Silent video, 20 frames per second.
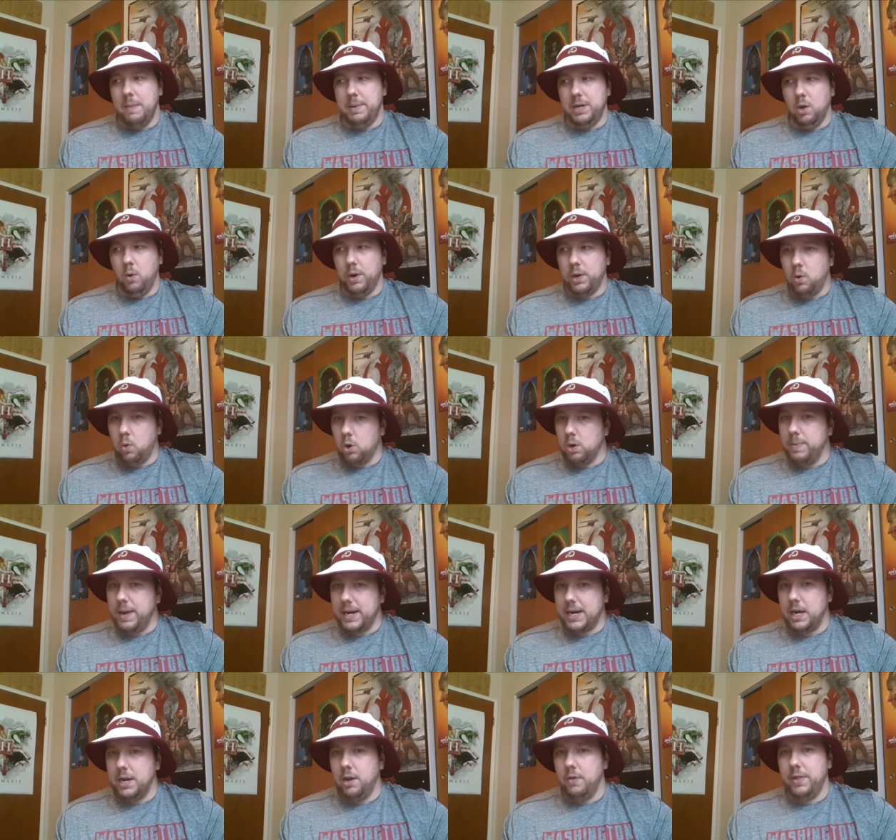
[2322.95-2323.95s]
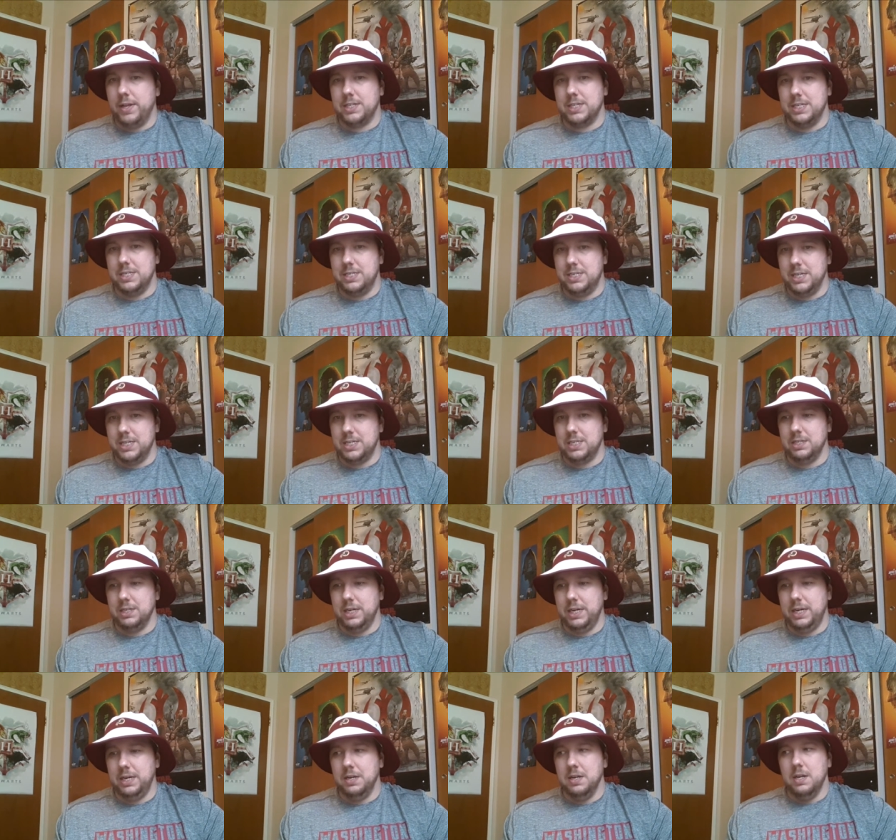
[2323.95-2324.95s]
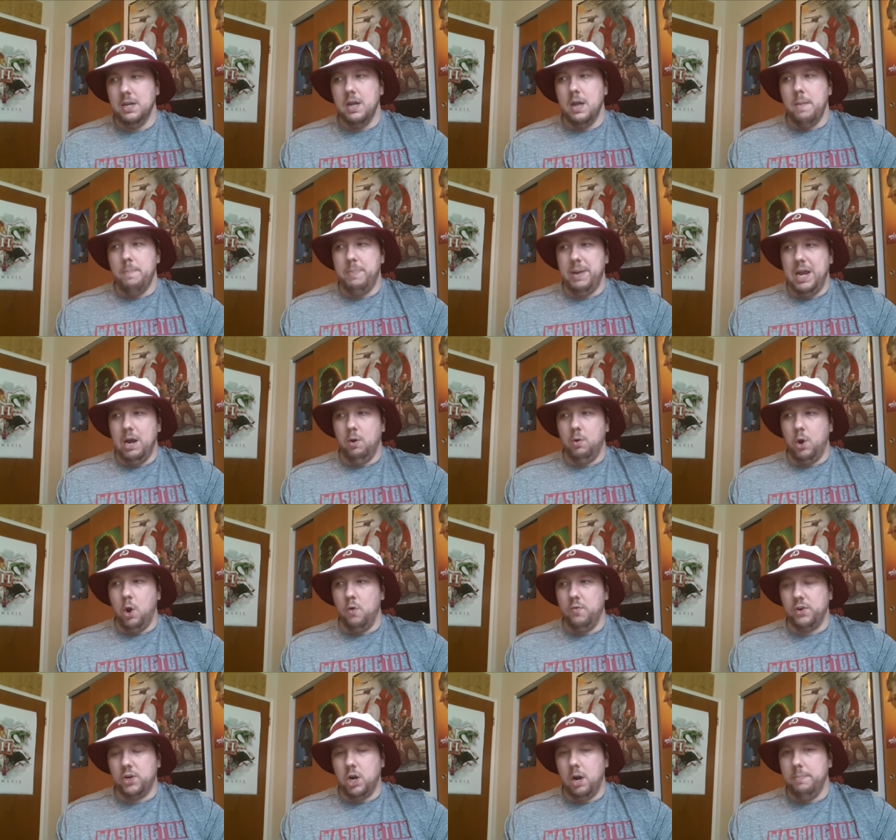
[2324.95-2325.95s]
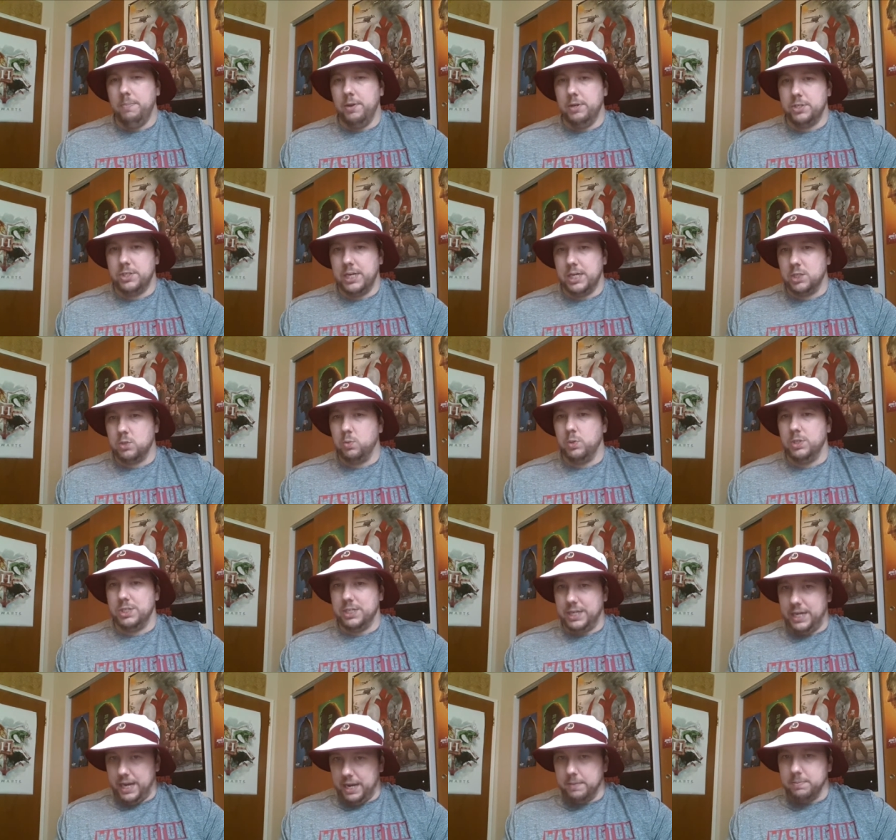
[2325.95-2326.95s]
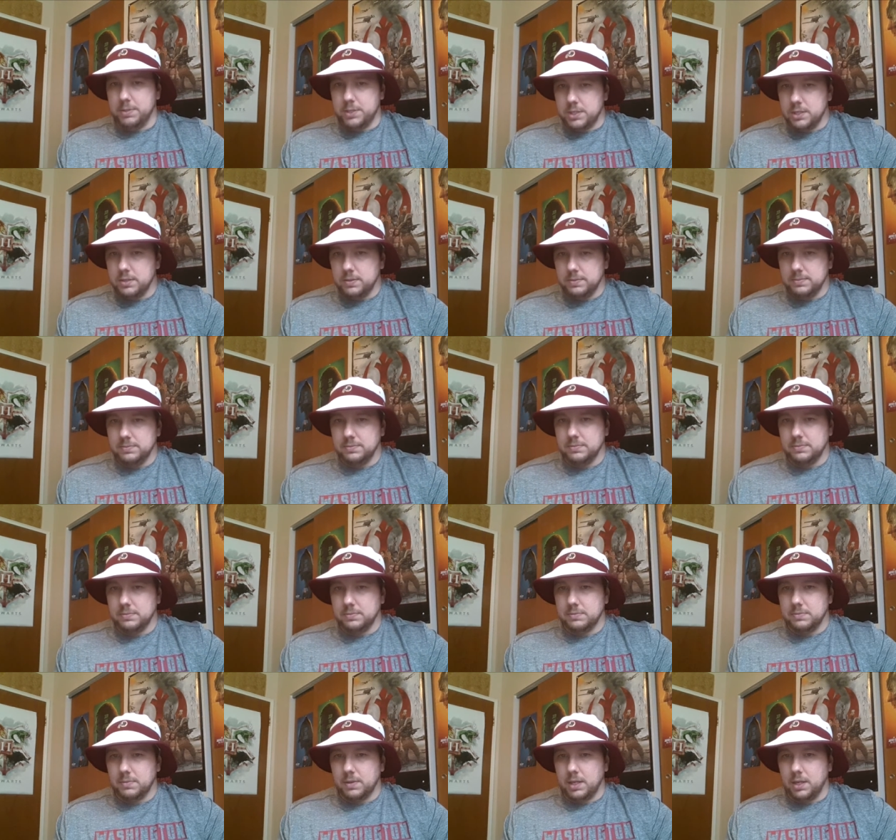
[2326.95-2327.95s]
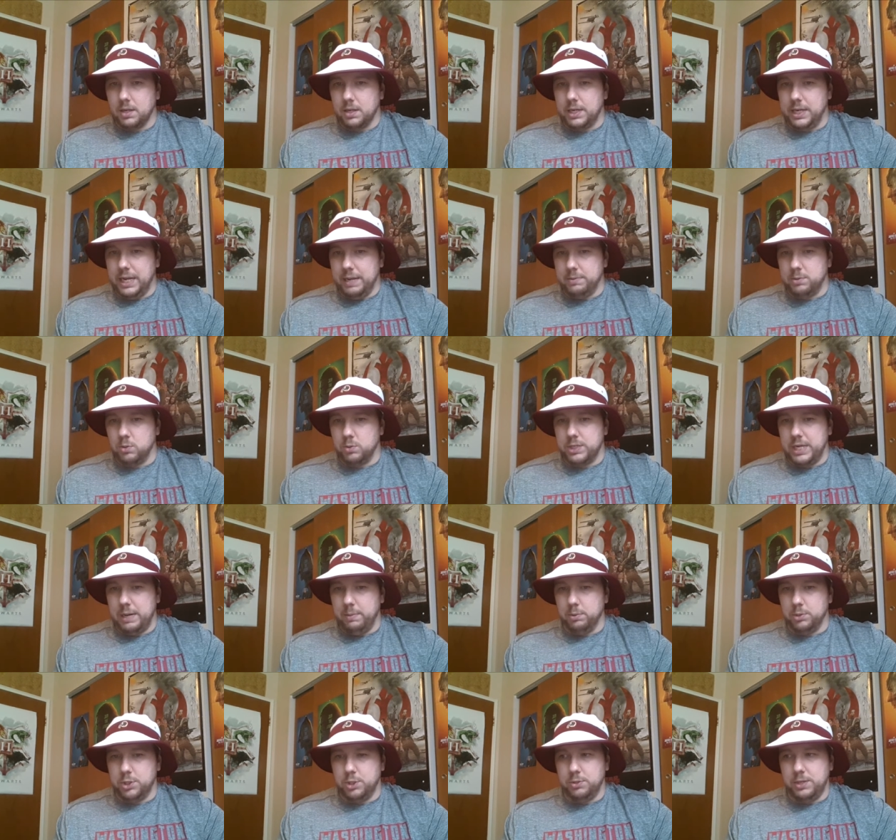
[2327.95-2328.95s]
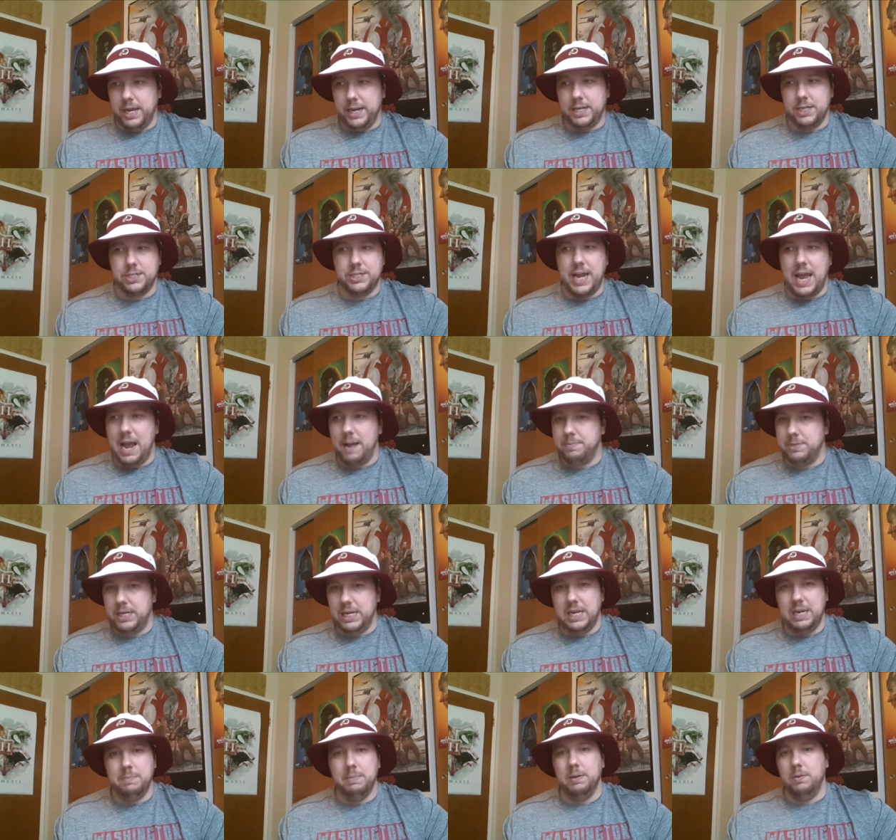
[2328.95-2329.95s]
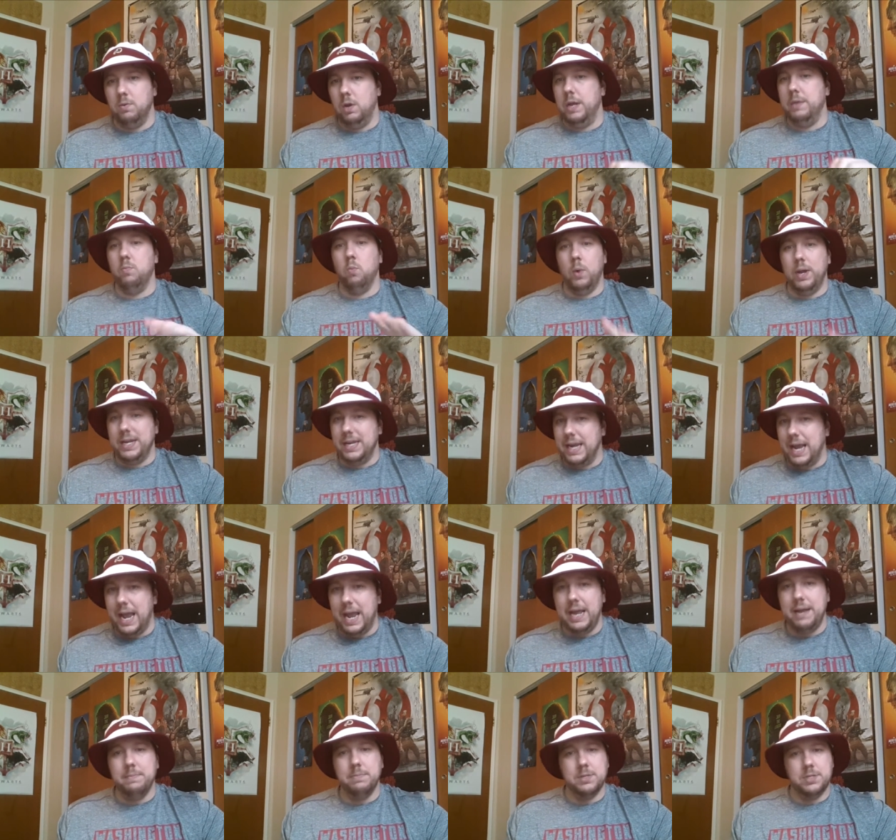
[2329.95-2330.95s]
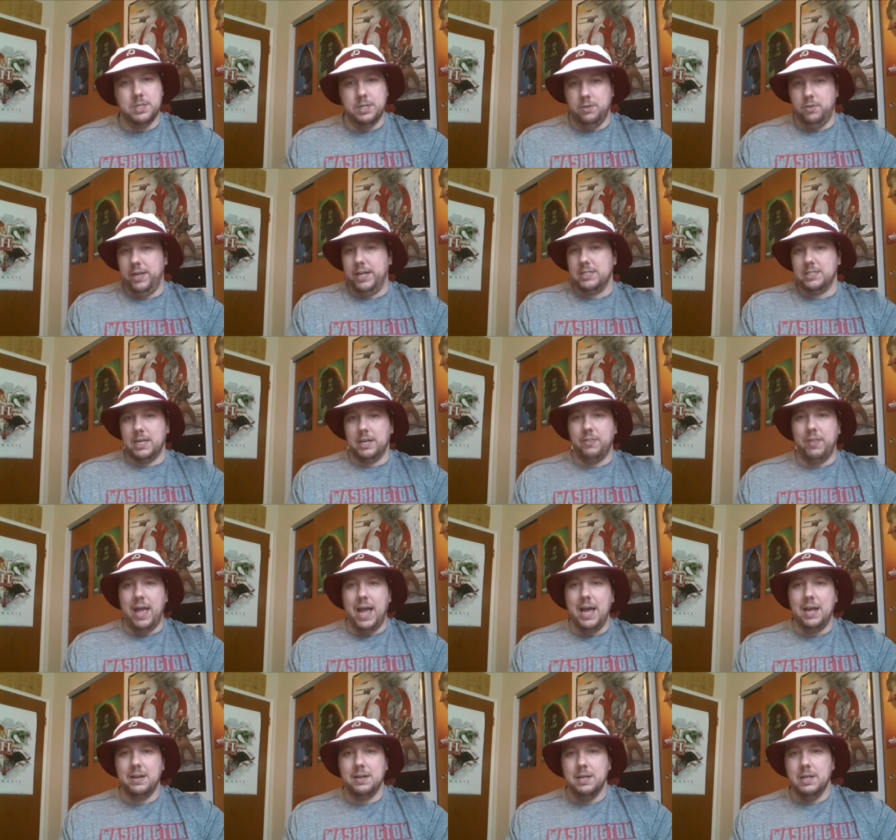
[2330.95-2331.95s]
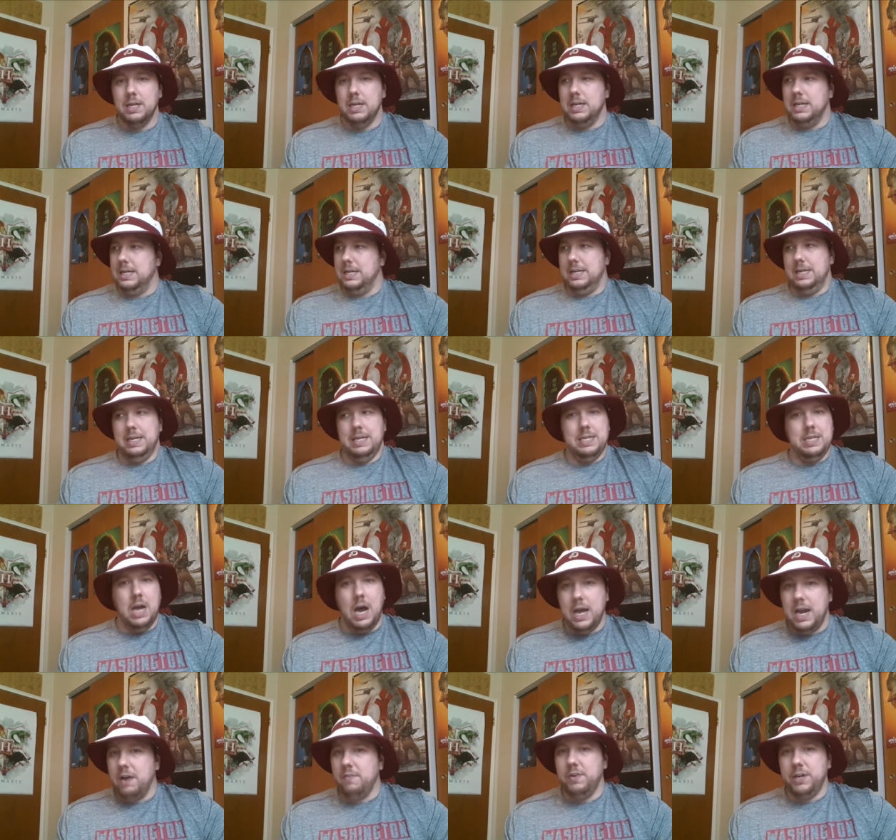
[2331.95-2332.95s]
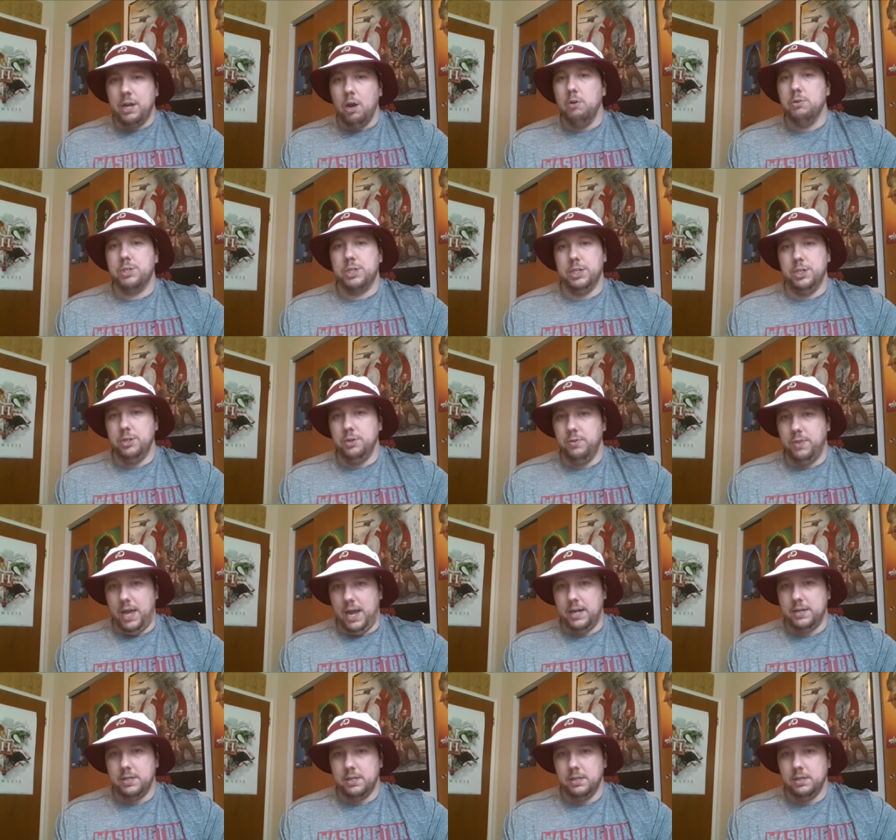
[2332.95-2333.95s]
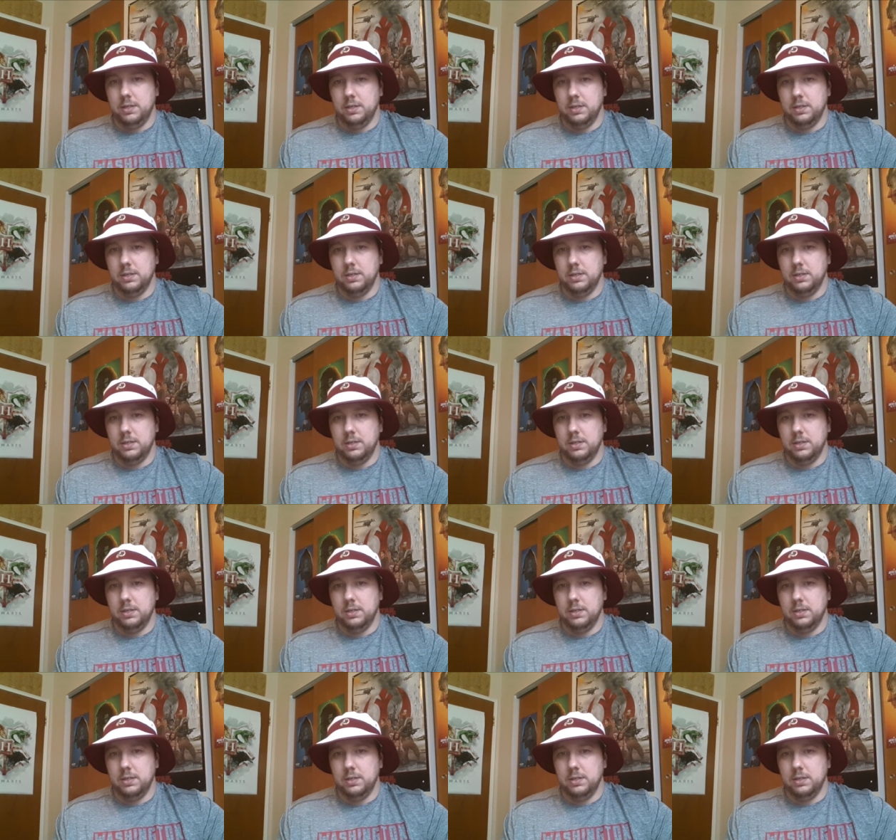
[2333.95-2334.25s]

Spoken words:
I mean, the only quarterback I know that's consistently been able to overcome those things was Gibbs. Gibbs was able to take a scab team and win games and things like that. Not every coach can do that.